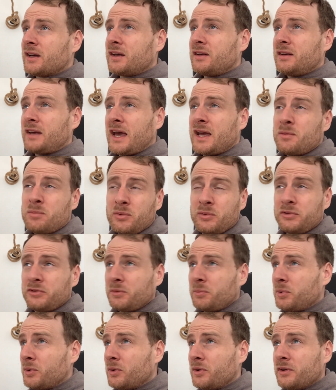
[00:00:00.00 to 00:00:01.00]
cable
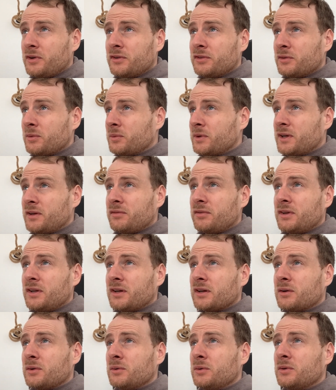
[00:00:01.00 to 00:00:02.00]
supporters or whatever
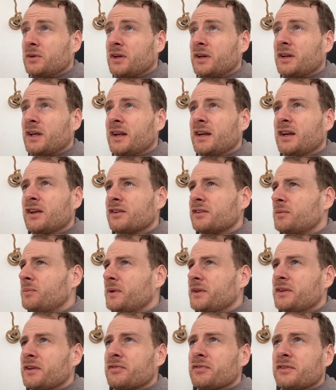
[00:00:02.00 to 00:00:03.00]
they're called, and it looks a
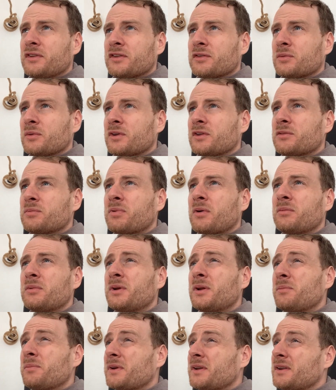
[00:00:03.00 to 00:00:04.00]
bit different this one. It's
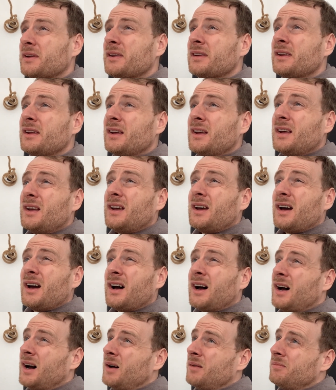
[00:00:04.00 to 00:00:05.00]
probably been
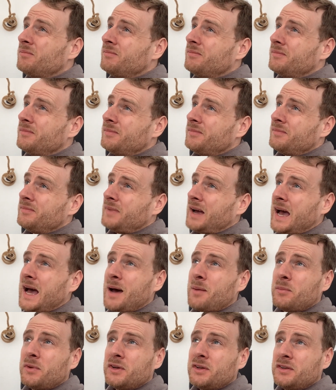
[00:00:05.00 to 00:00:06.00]

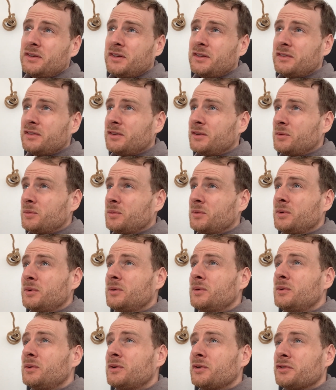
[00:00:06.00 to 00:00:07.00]
hammered into the
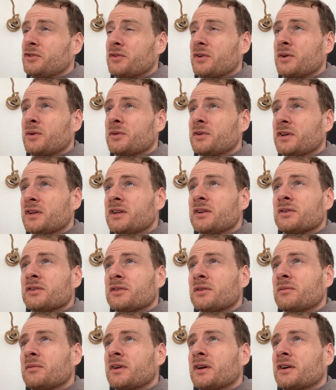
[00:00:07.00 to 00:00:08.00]
wall or drilled in or
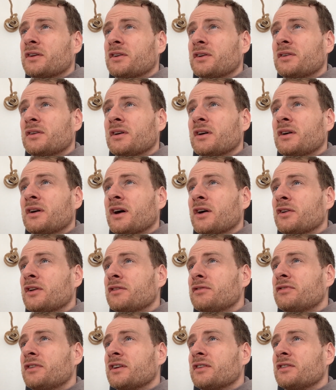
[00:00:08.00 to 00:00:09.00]
something. I don't know how they
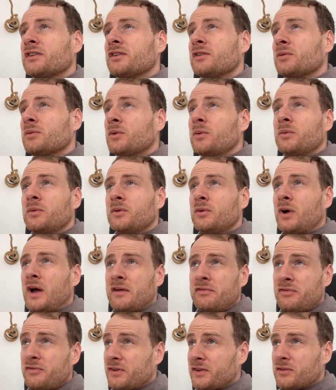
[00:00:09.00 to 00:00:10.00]
fix it to all, but
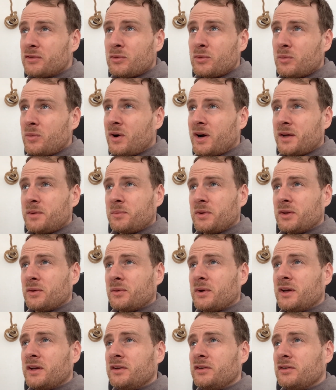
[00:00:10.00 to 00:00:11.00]
everything's all white, by the
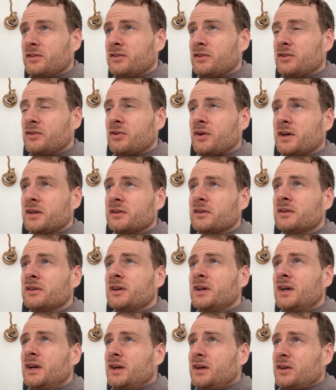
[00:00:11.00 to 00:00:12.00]
way, just to try and
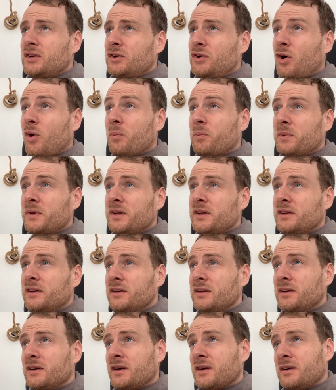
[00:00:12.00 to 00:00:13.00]
not
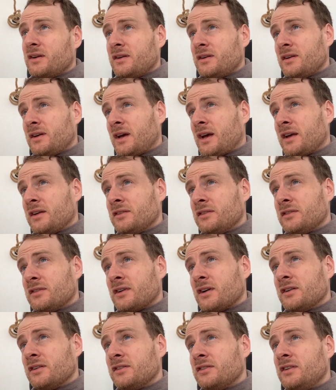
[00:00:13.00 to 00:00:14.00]
be as
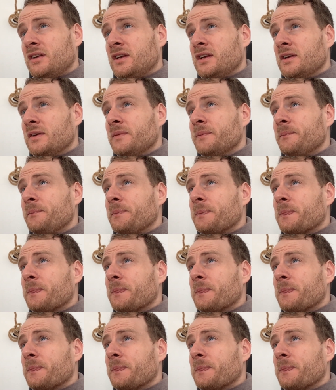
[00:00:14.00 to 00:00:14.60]
kind of seen.